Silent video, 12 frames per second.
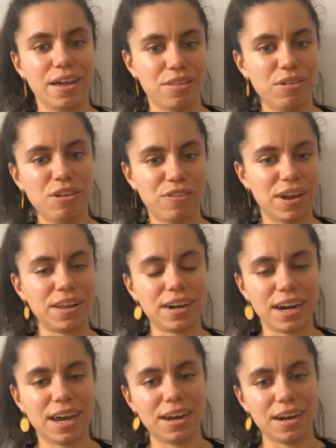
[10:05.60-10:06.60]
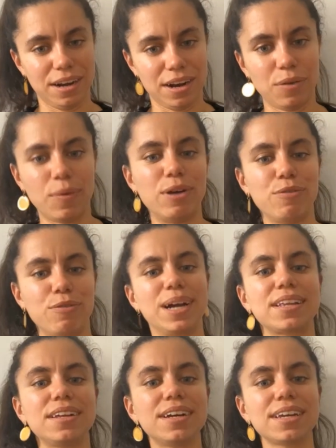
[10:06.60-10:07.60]
three of undergrad and, and one of
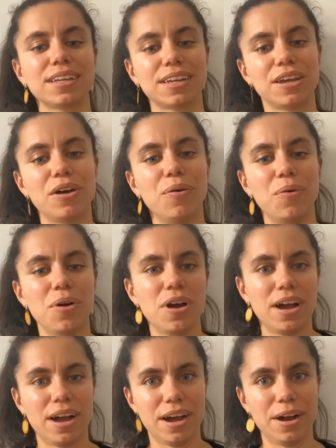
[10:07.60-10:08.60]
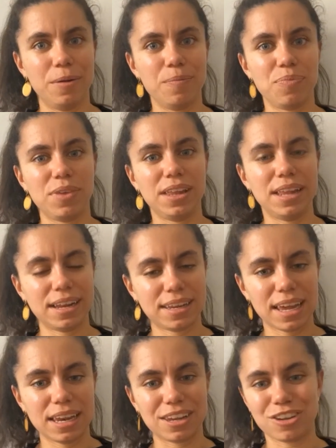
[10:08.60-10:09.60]
masters, and so um, in that
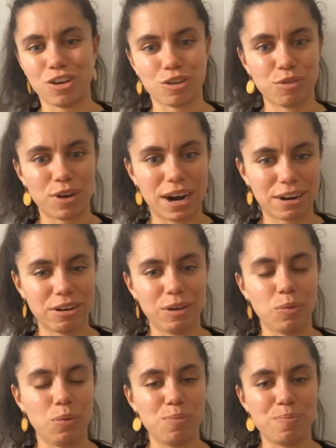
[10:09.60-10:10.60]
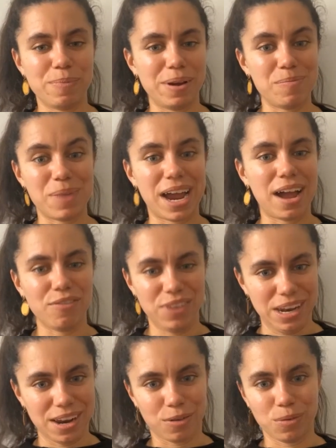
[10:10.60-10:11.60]
sense Oxford actually would, might have
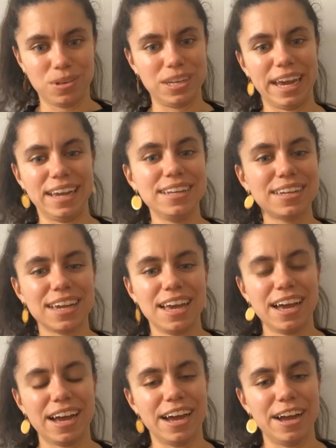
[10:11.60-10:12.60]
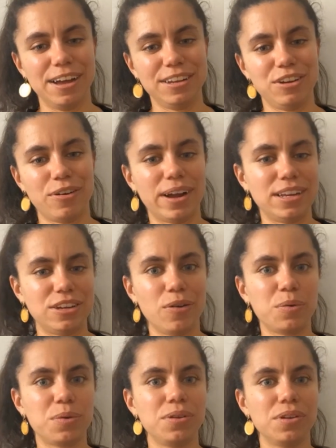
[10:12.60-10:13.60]
been a good change. Uh, you know, I
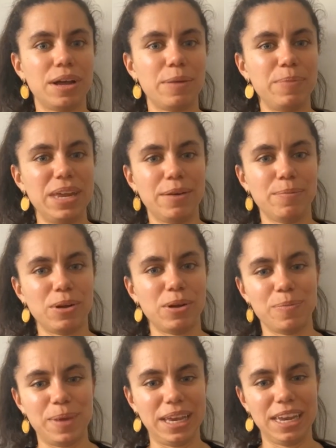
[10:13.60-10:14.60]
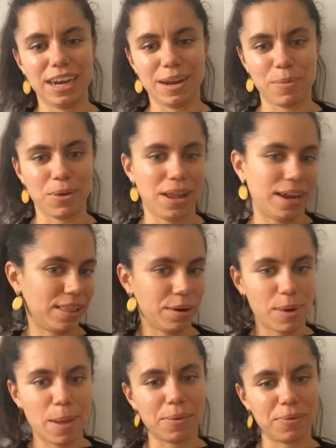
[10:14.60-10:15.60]
joked a bit about the beginning about like the
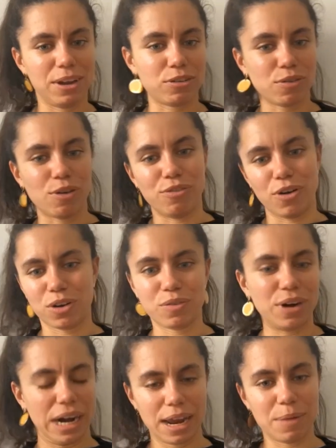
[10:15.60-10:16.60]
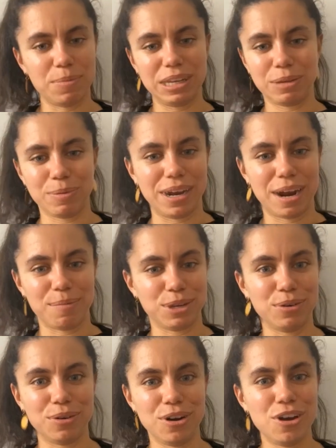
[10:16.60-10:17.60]
rivalry of Oxford and Cambridge, but I'm
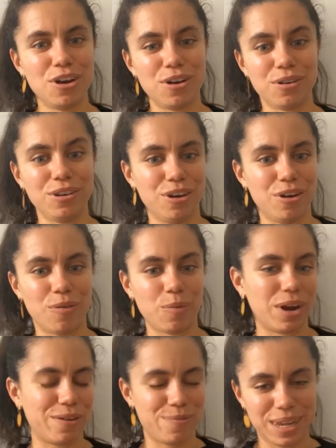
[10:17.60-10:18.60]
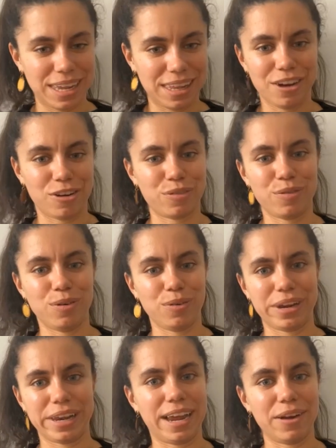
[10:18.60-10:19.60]
sure, you know, when I visited, Oxford
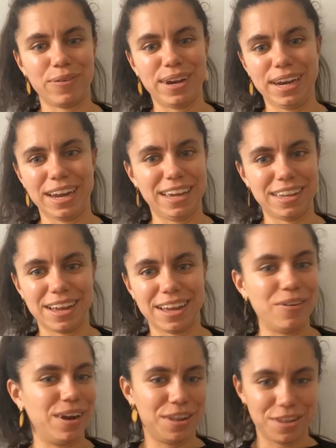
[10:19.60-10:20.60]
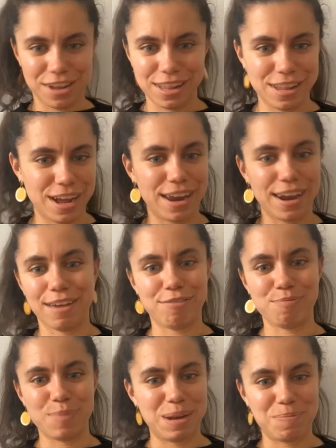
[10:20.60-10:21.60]
looks like a really nice town, and, and, and
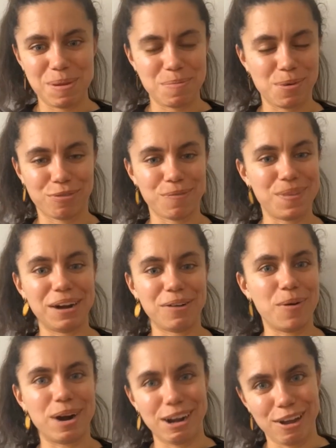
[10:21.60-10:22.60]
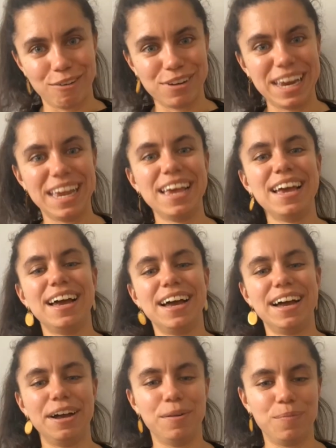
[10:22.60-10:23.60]
I've met people from there who are lovely.
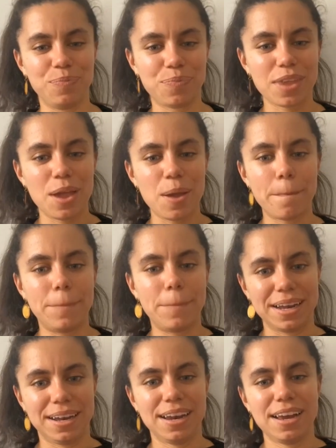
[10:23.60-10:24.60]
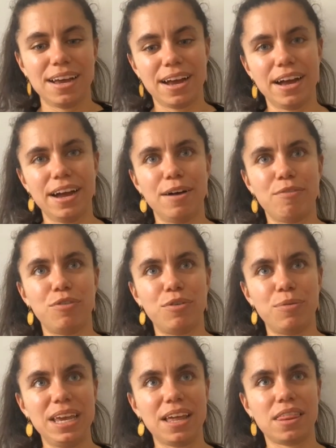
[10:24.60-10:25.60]
Um, but uh, for
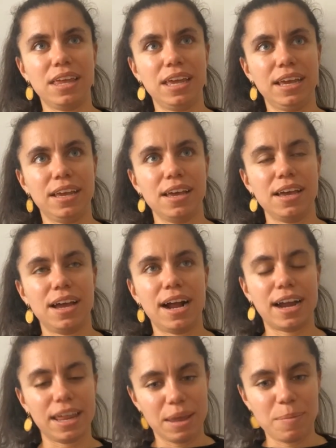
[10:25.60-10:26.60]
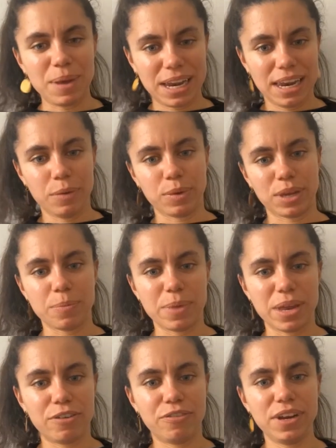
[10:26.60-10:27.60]
me, I think academically it was a
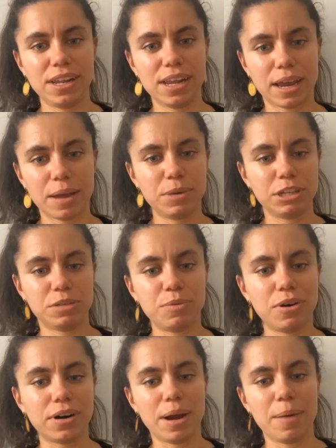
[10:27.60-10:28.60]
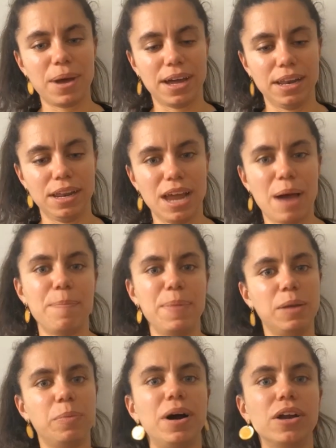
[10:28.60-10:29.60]
better fit, the Cambridge program, and a
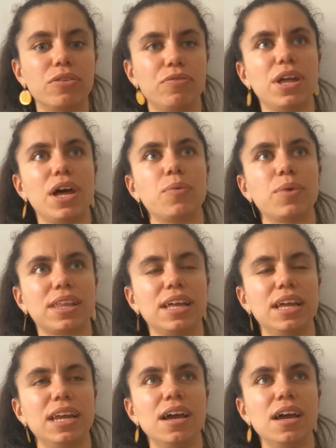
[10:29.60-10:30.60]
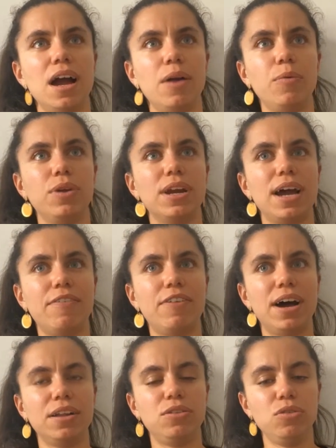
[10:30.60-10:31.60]
big part of that was that I wouldn't have
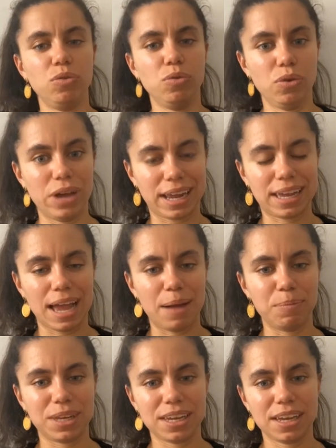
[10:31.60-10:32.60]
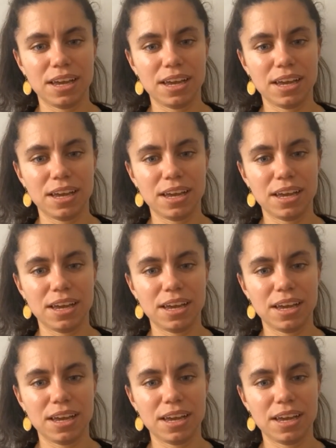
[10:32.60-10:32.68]
had to do exams